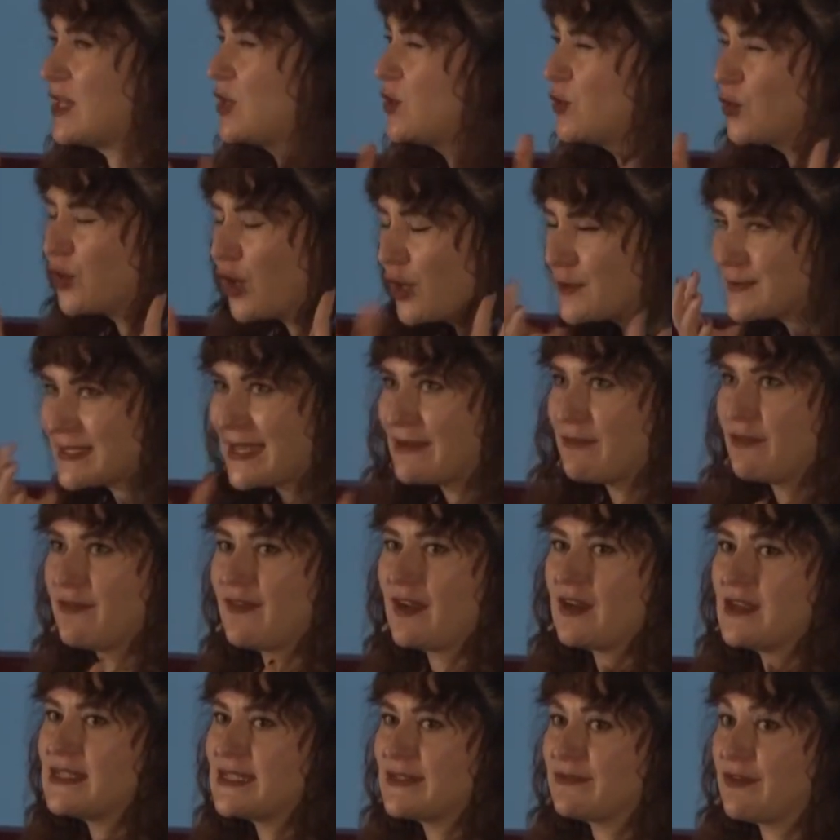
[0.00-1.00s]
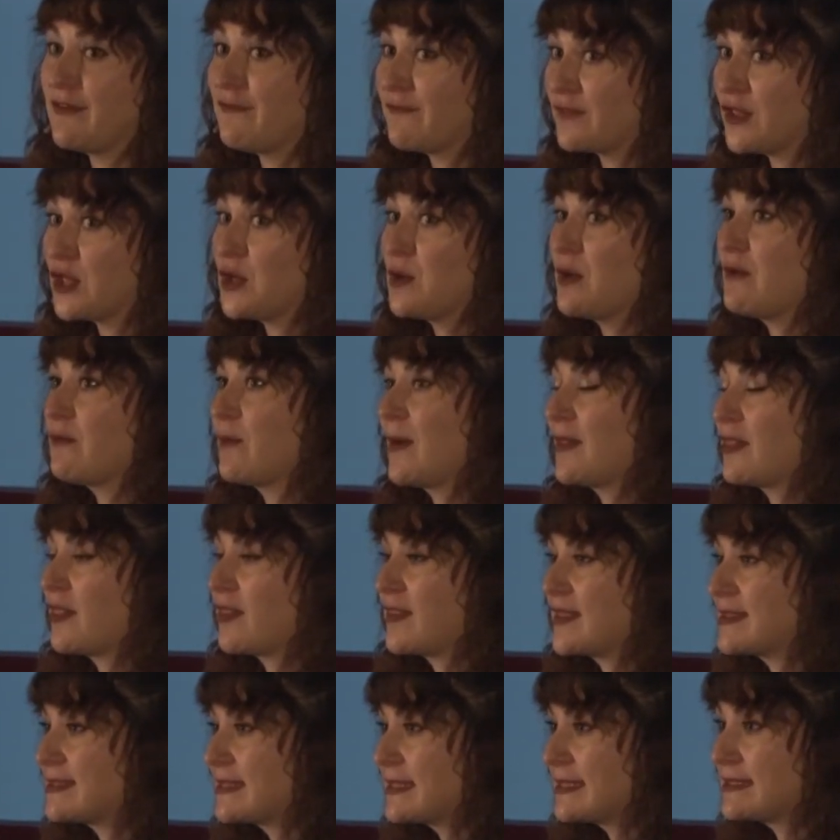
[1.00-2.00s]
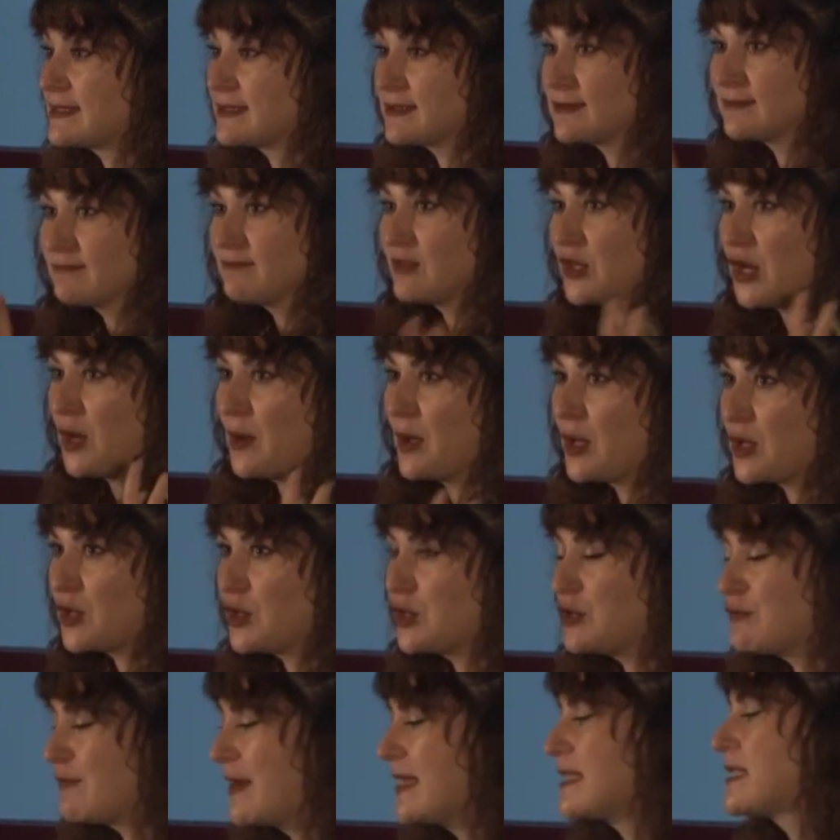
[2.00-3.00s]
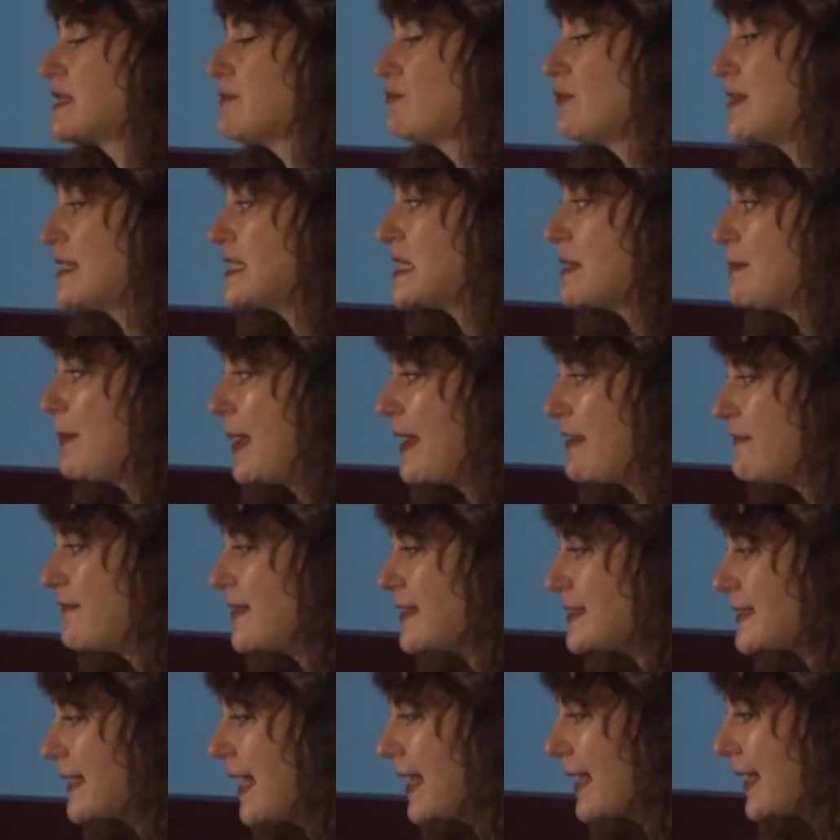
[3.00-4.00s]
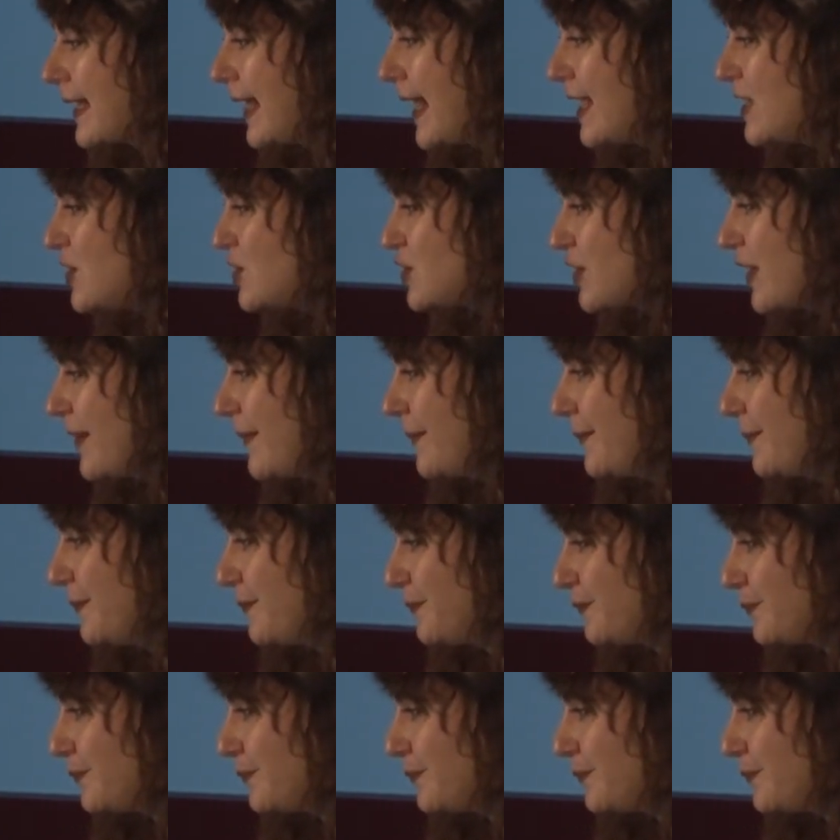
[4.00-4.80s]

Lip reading: you're going to have a very different view of whether this is a good risk-benefit calculation.